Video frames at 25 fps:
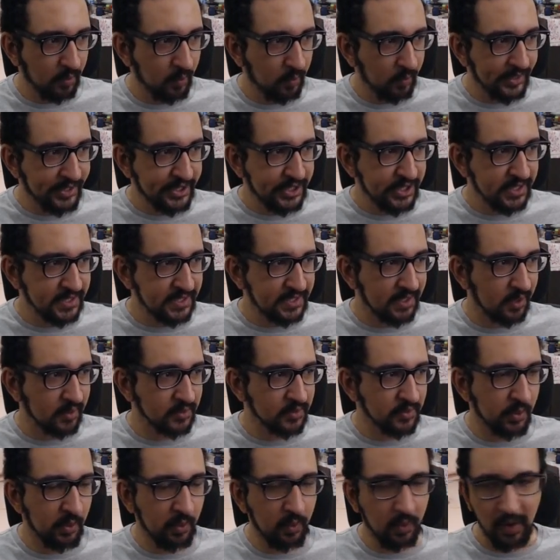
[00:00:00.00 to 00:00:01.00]
which is
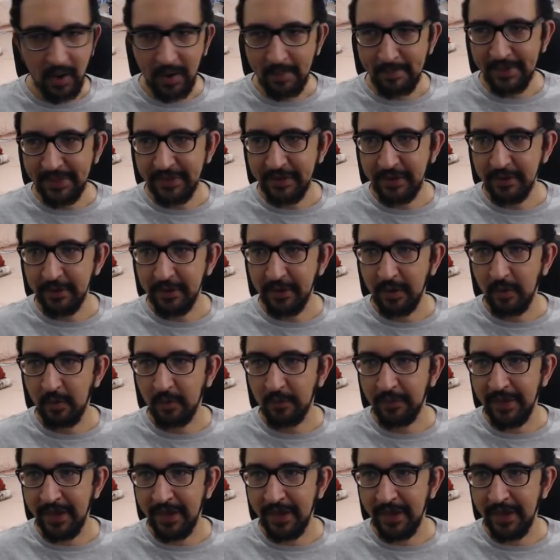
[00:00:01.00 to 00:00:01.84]
also a material